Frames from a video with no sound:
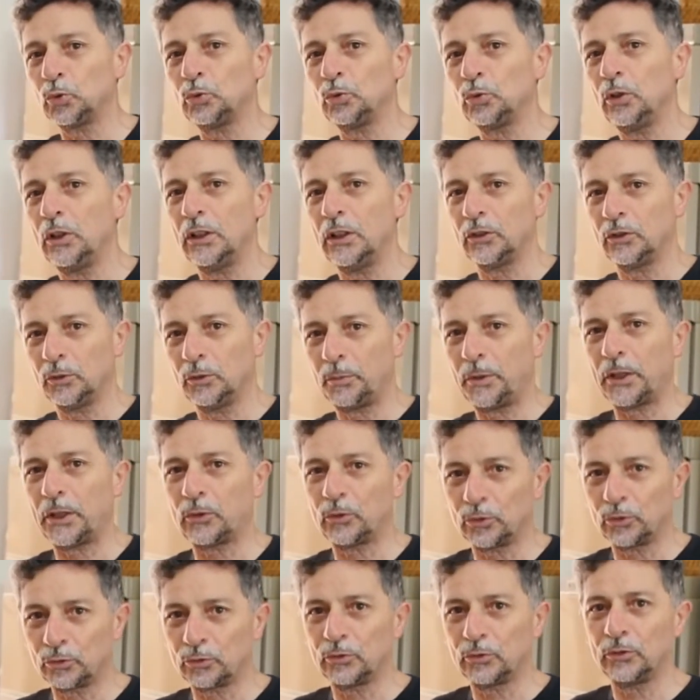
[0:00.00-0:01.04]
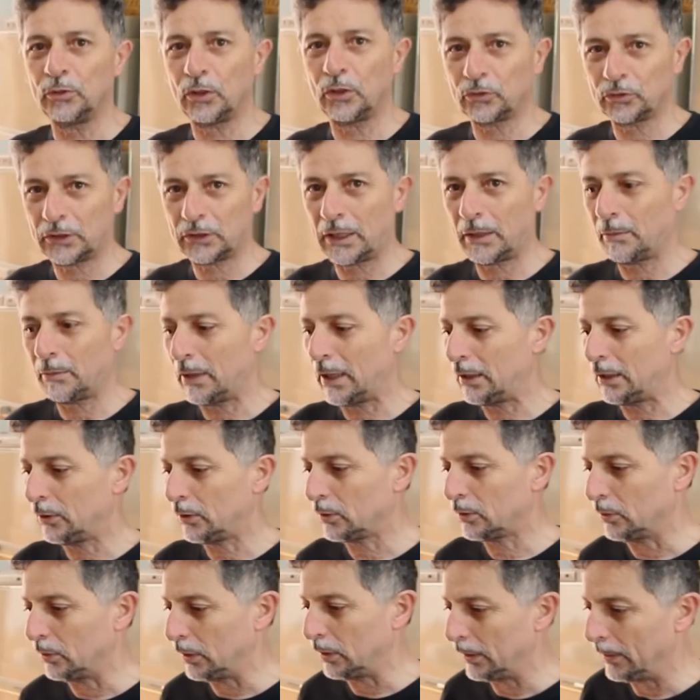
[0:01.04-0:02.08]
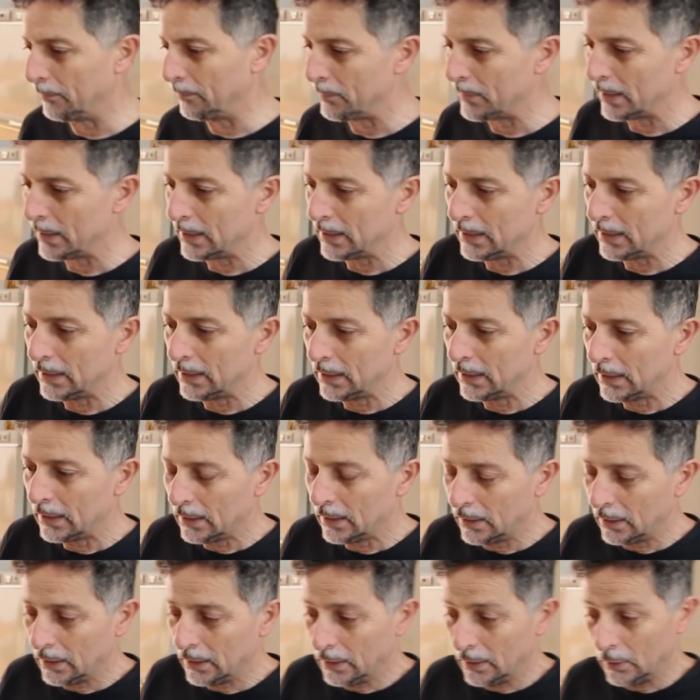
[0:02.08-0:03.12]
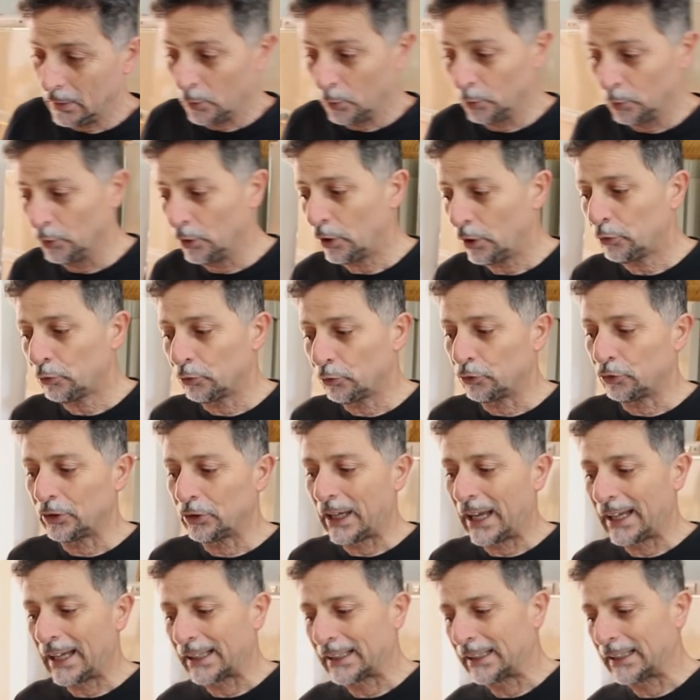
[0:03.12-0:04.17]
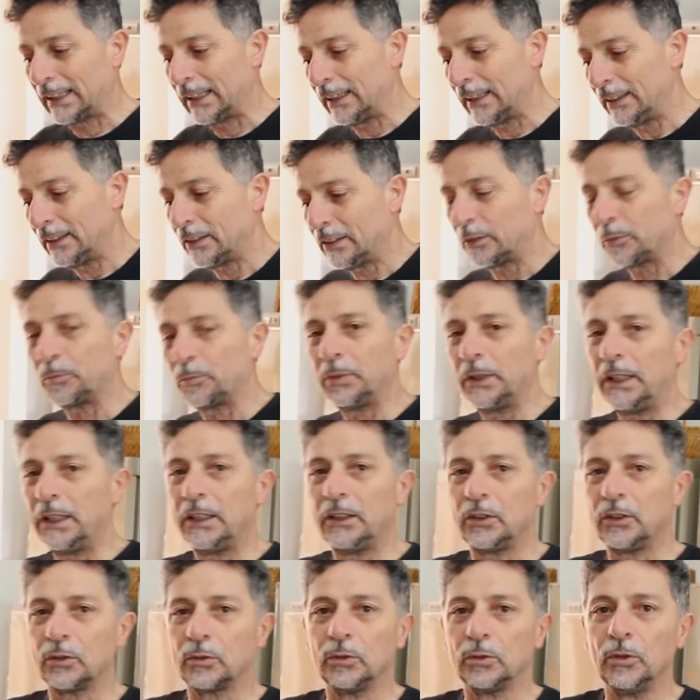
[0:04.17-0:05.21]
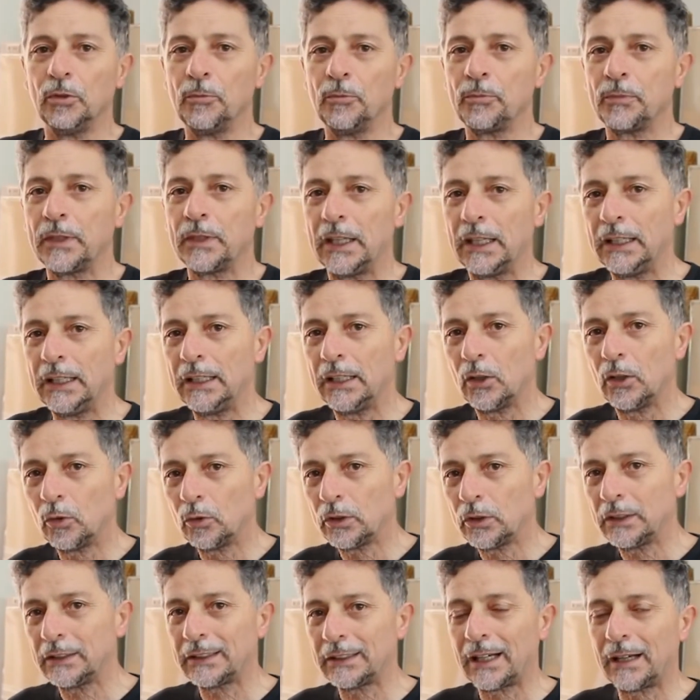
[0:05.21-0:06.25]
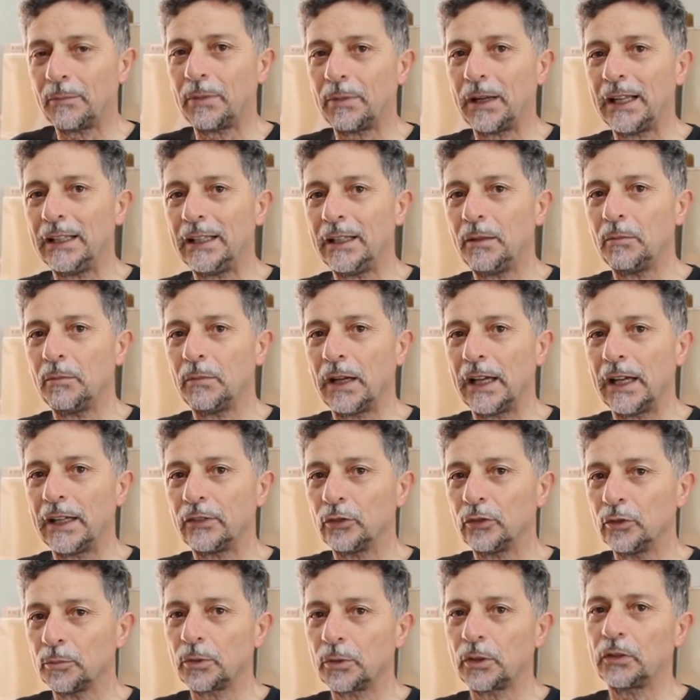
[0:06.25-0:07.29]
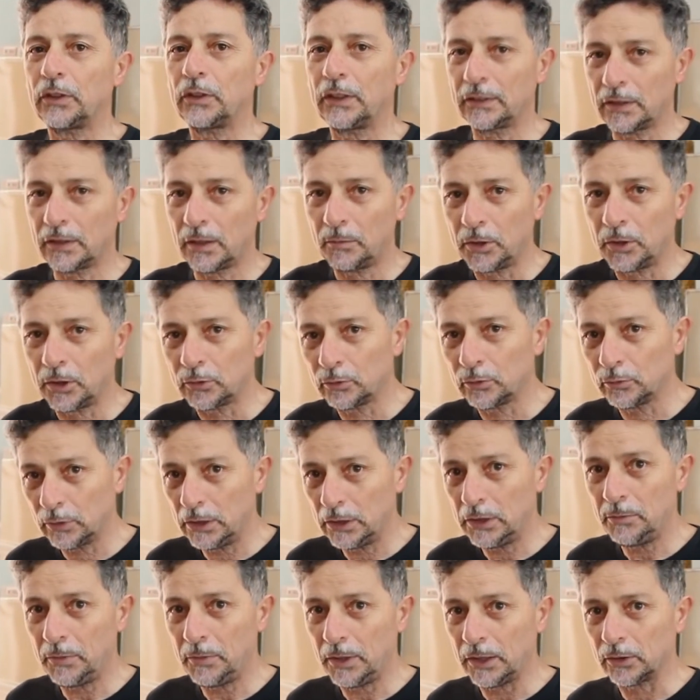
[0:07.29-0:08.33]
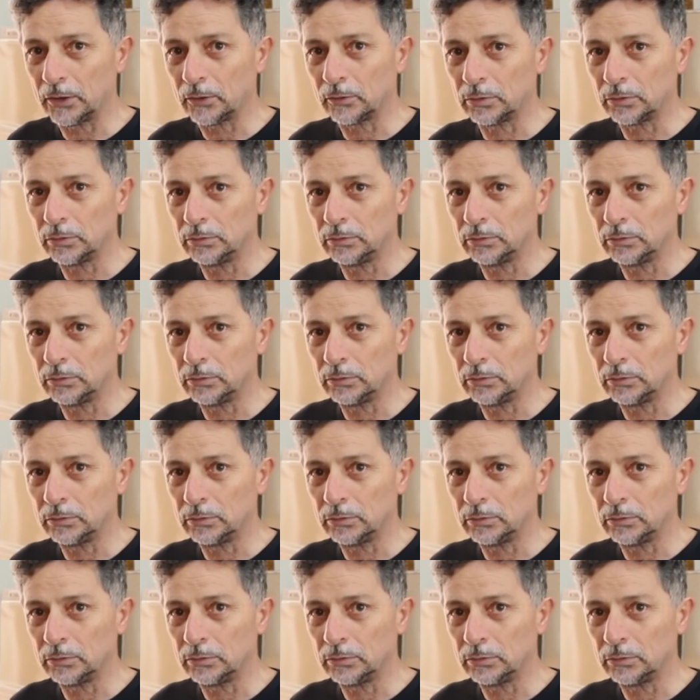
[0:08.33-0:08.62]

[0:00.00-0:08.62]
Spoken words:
You will understand everything in the course of our work here. Our sacral chakra is the one that works the most in the processing of foods.